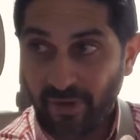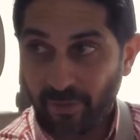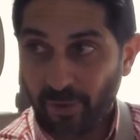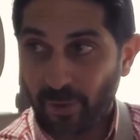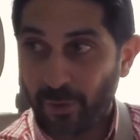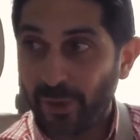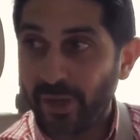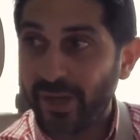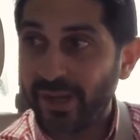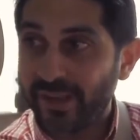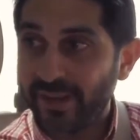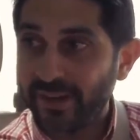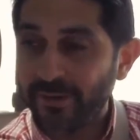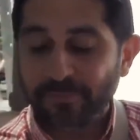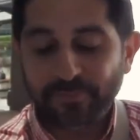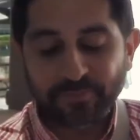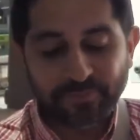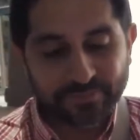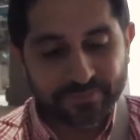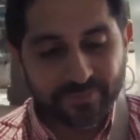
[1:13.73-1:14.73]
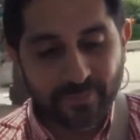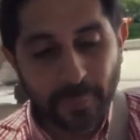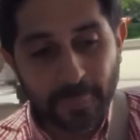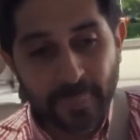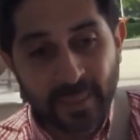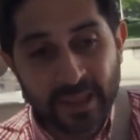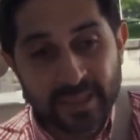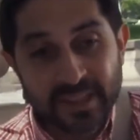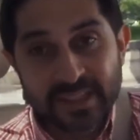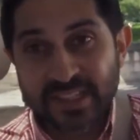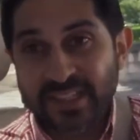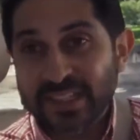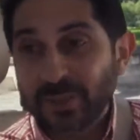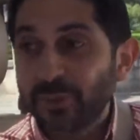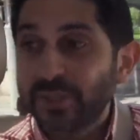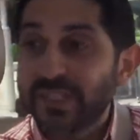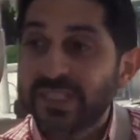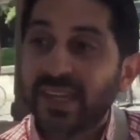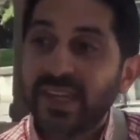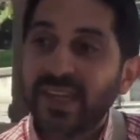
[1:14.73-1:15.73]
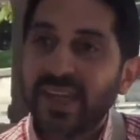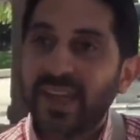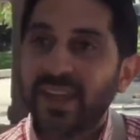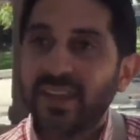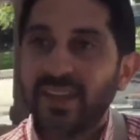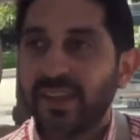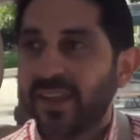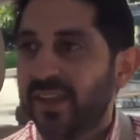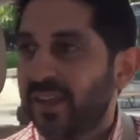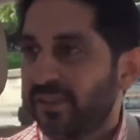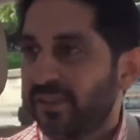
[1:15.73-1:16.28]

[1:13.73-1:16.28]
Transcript: required, the system will say, hey,